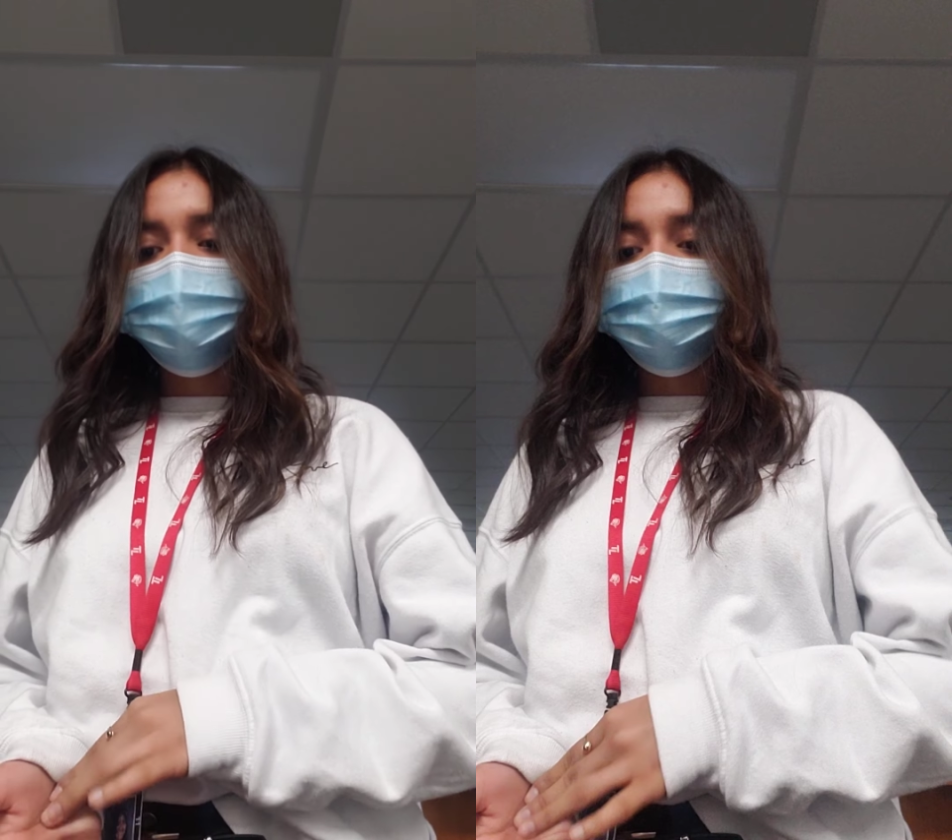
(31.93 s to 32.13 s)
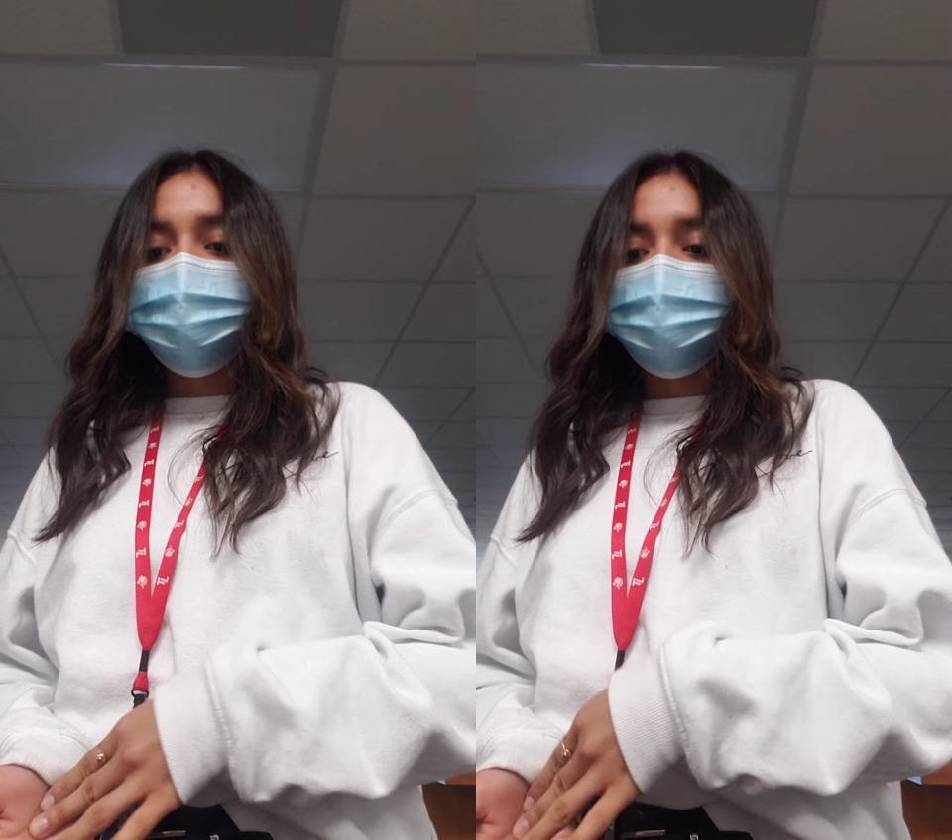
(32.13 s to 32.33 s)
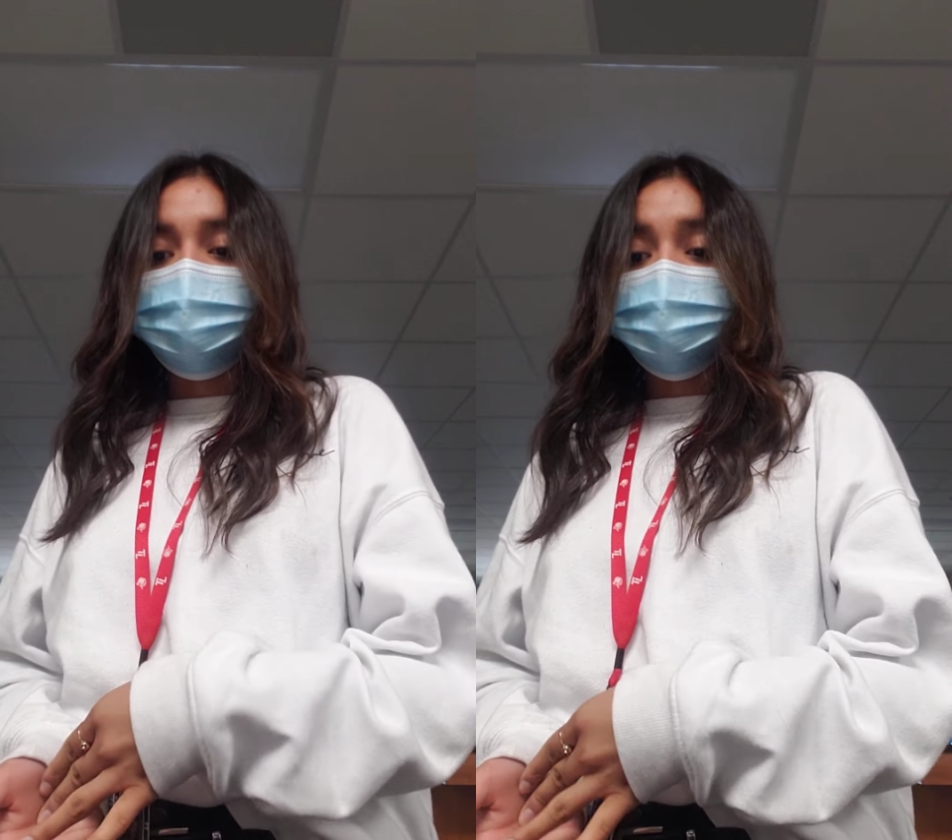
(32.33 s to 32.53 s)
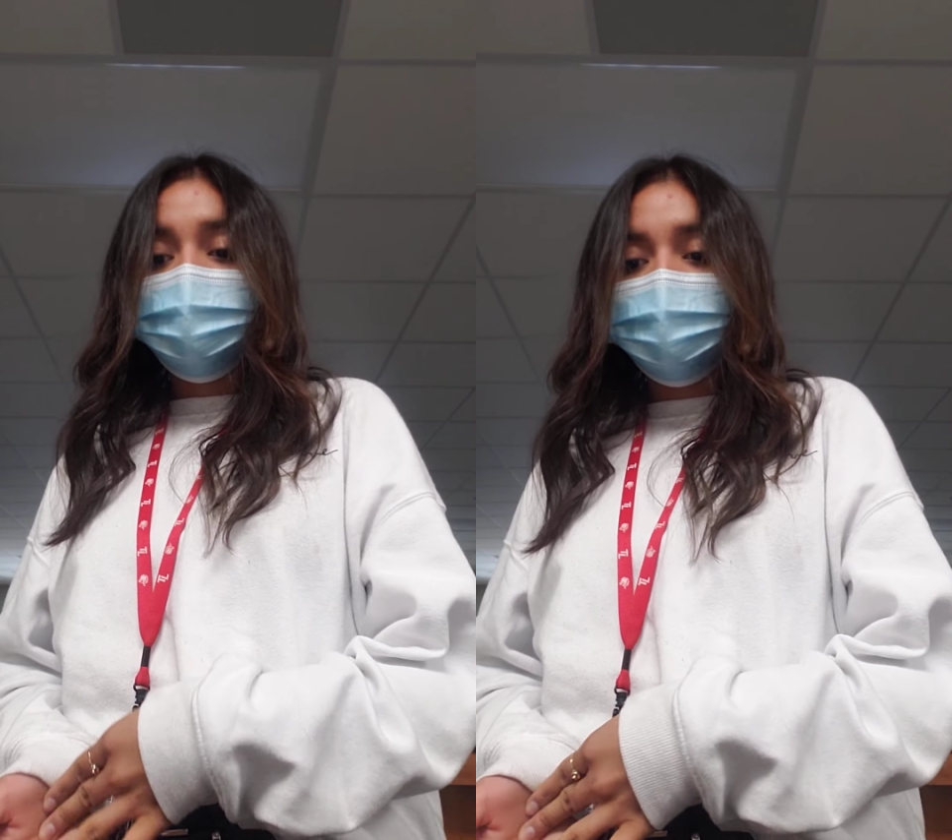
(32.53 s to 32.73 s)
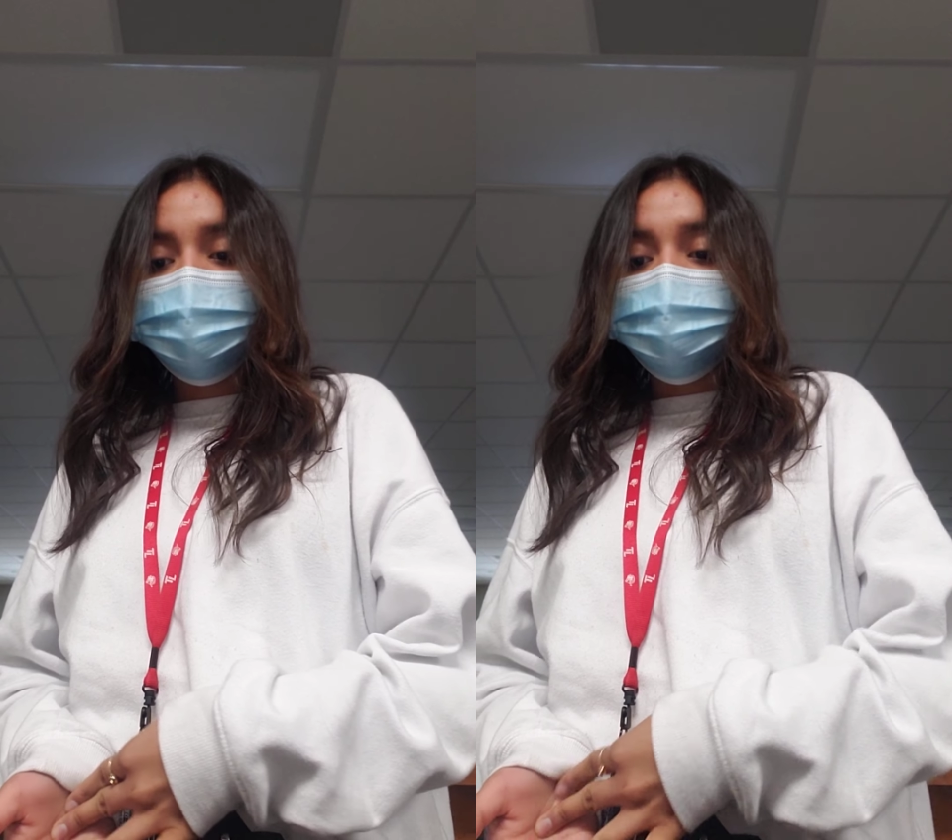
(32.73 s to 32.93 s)
These base
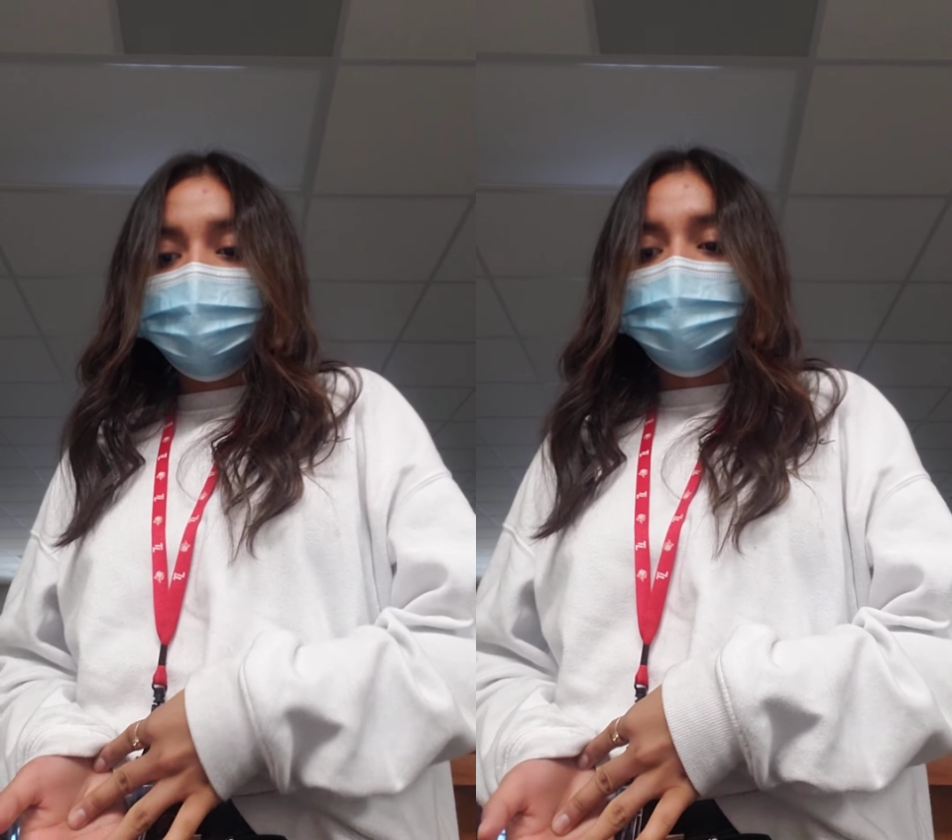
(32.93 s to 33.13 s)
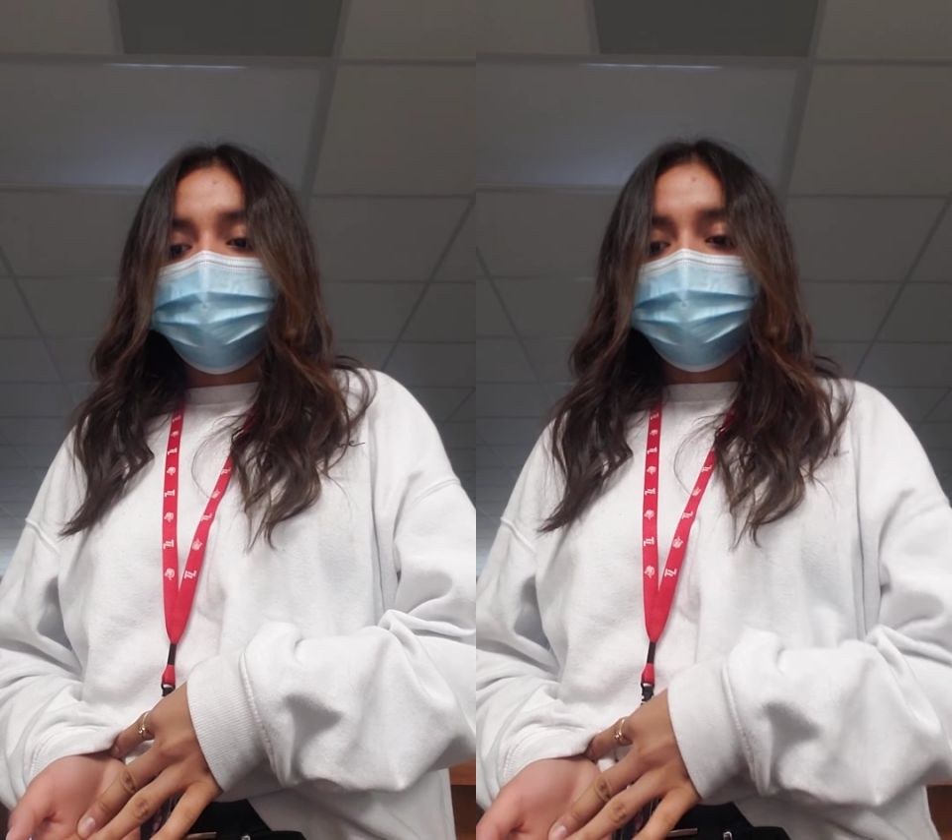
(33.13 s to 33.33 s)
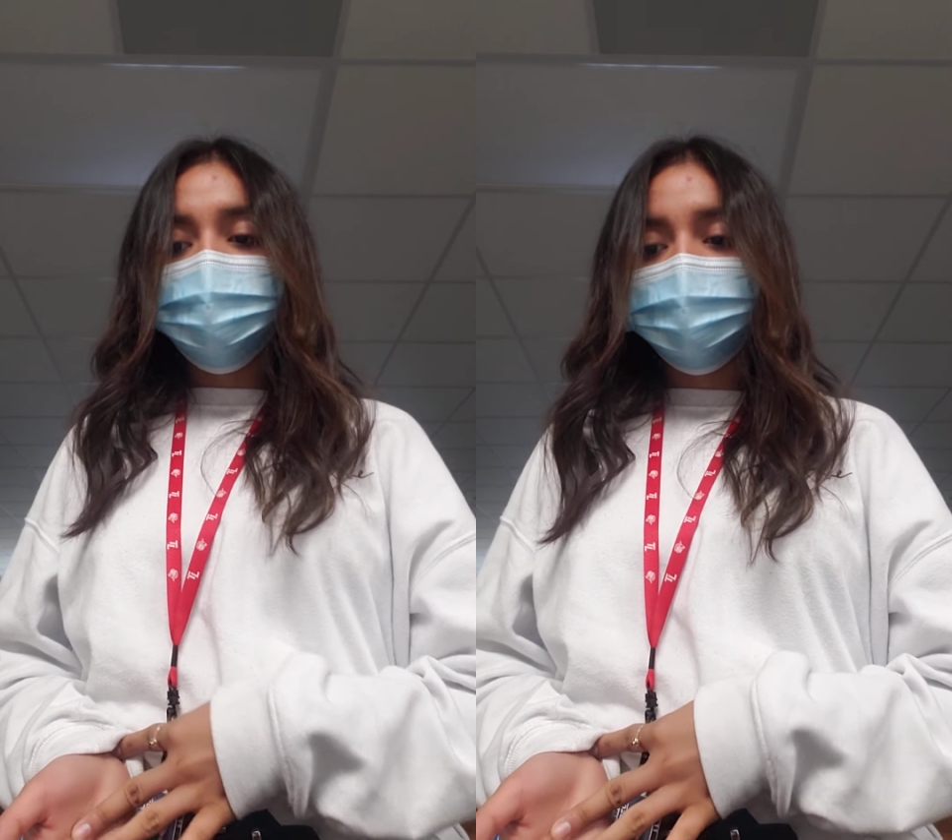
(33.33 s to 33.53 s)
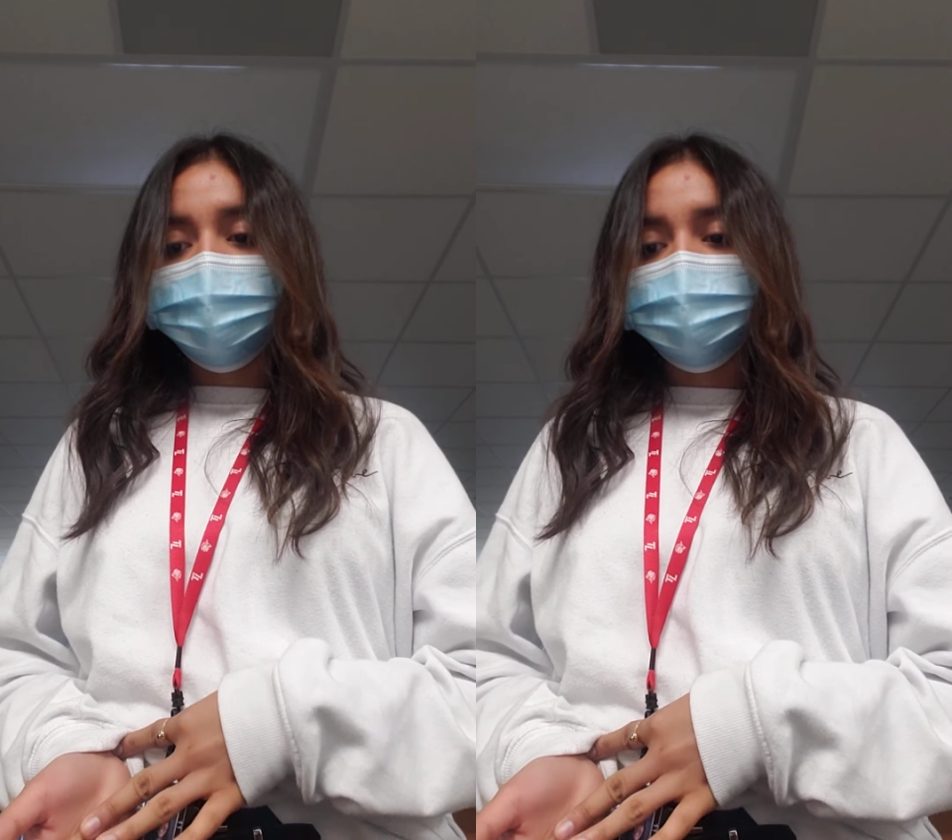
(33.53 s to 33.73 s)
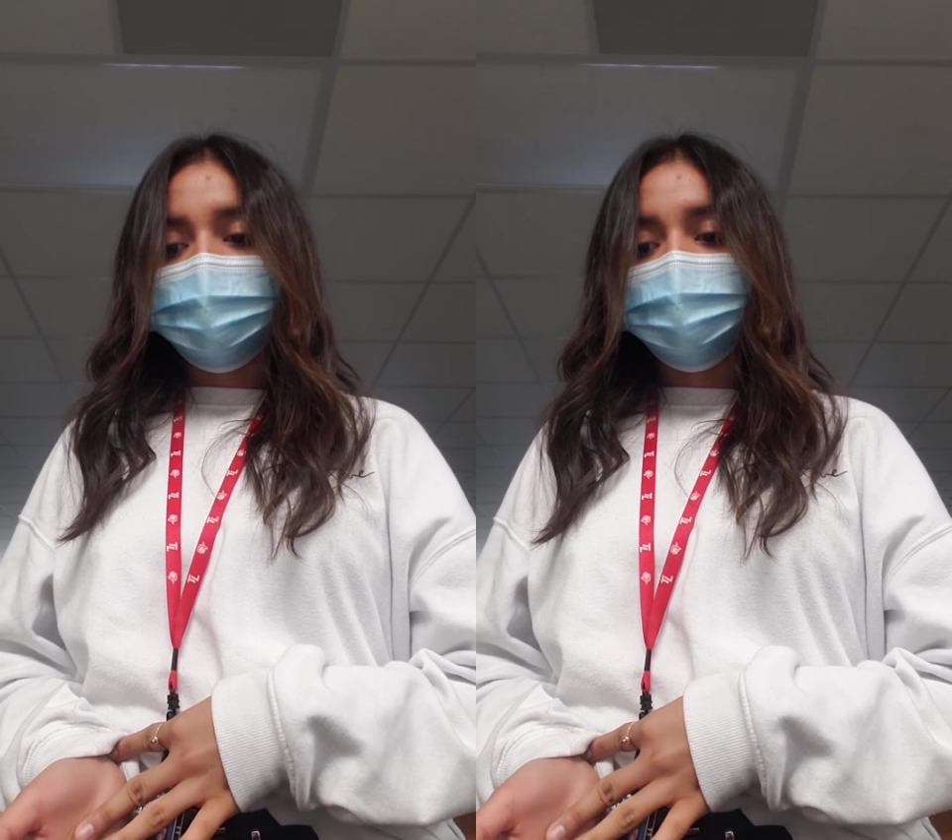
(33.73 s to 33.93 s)
pairs make up the
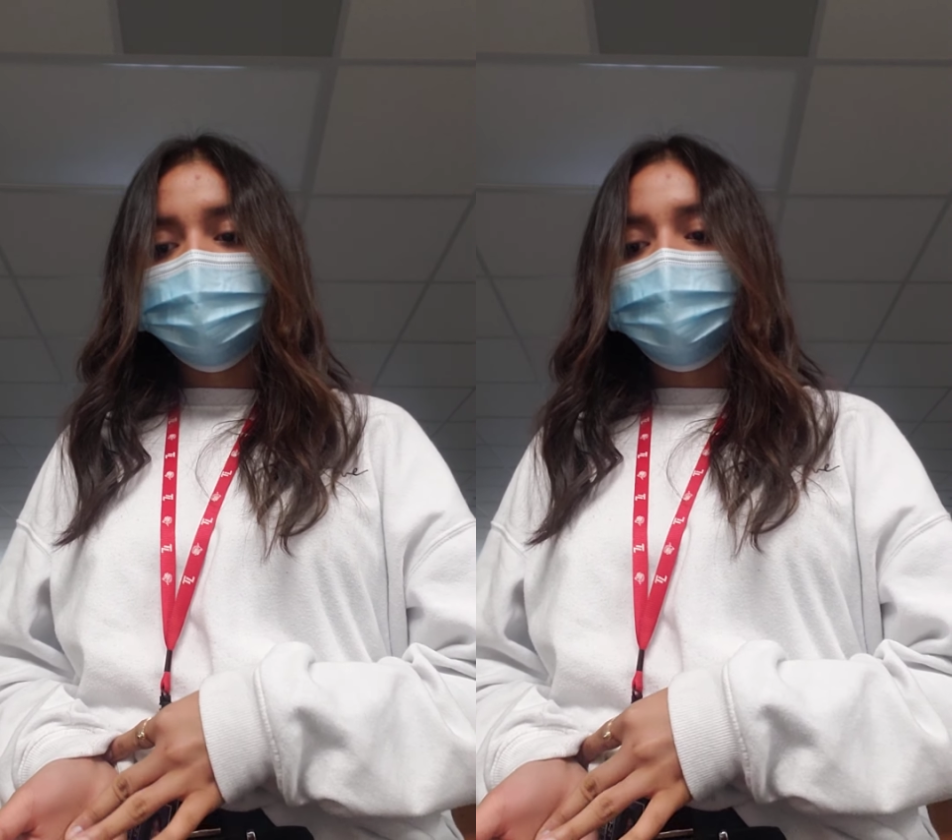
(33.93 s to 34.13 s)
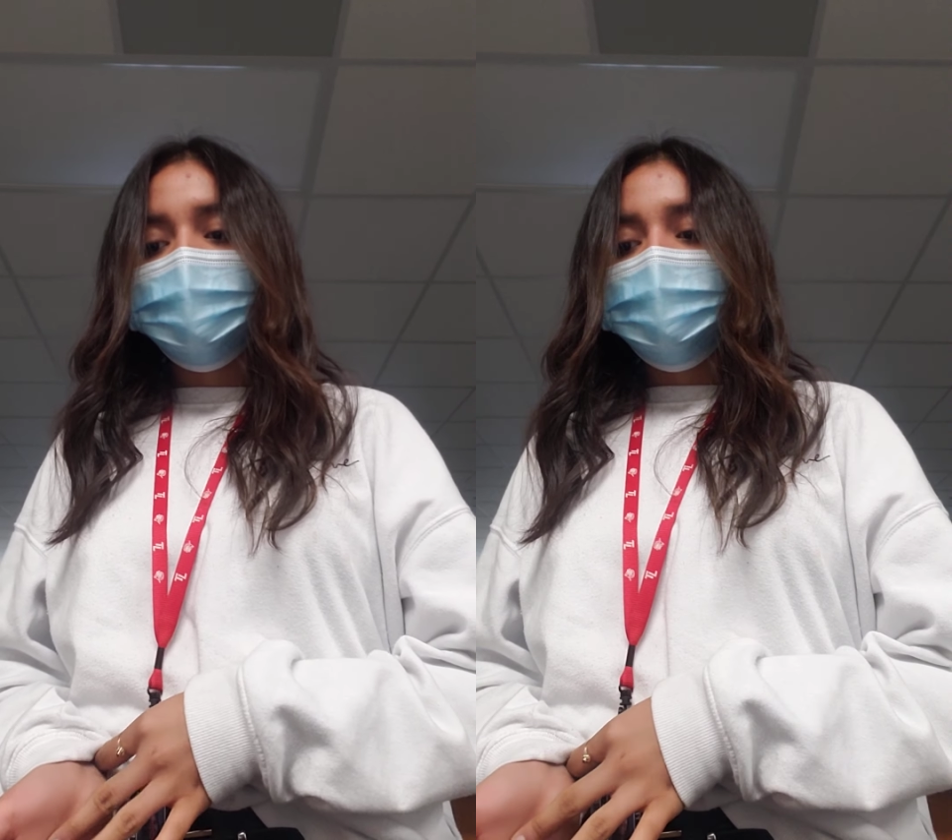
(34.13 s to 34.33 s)
nucleotides